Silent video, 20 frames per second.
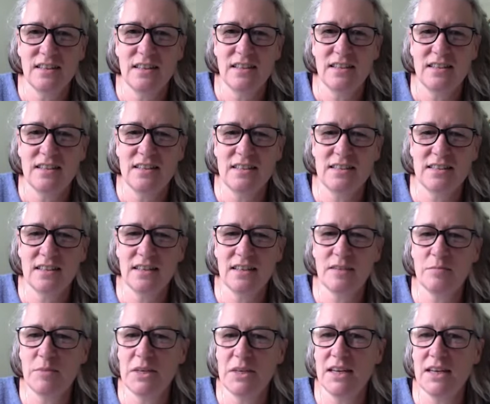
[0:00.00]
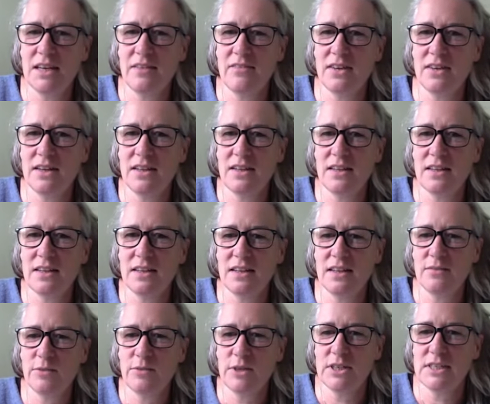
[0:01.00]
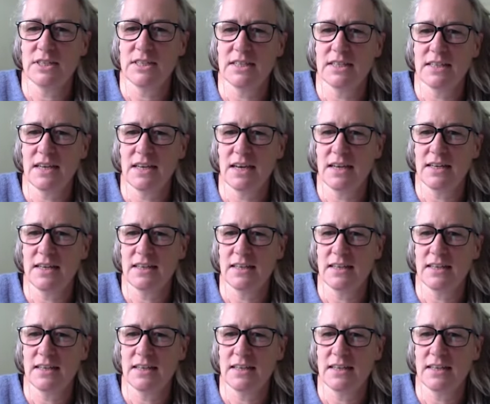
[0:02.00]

Does the committee have anything they wanted to say?